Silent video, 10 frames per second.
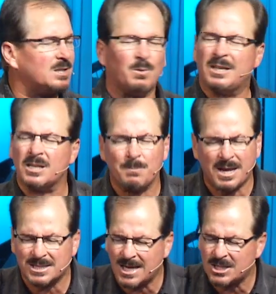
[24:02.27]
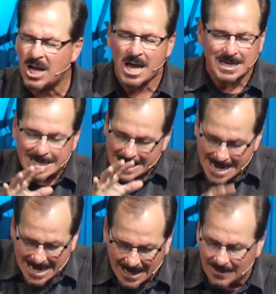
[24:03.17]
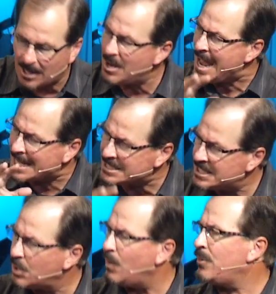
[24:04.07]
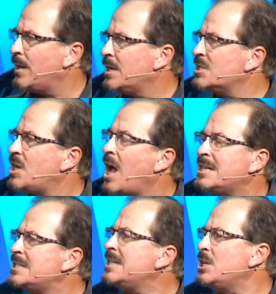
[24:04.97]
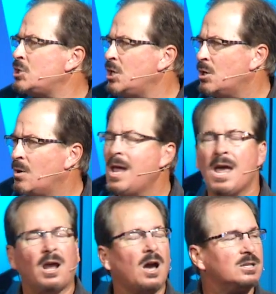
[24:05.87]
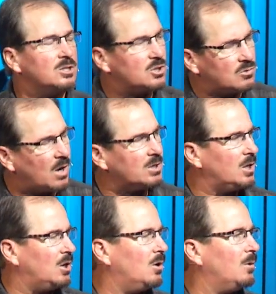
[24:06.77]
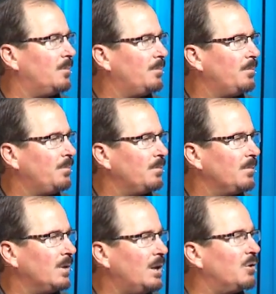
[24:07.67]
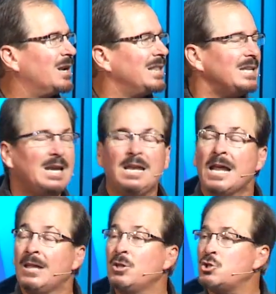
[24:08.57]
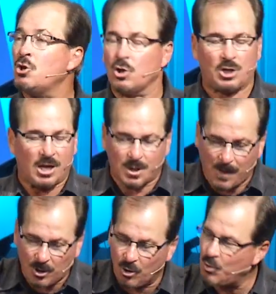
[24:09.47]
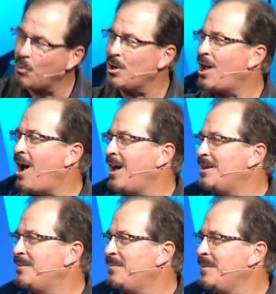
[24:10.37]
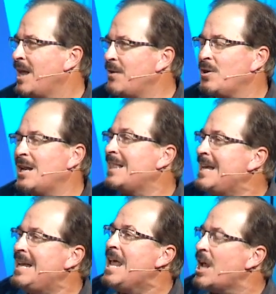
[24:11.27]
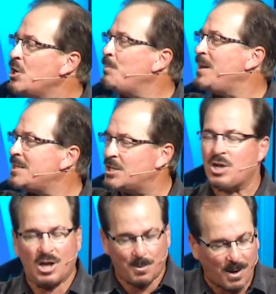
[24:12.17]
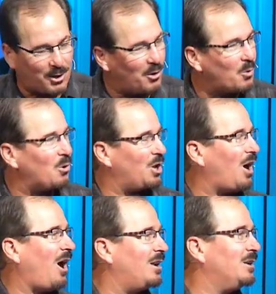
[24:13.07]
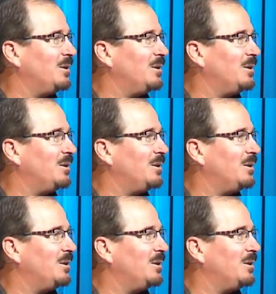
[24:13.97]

And when it doesn't make sense, hang in there and stick with it because God is teaching you and God is instructing you. And if you're going to lead in the church, you better know the Word of God. And if you're going to lead in your business, you better know the Word of God.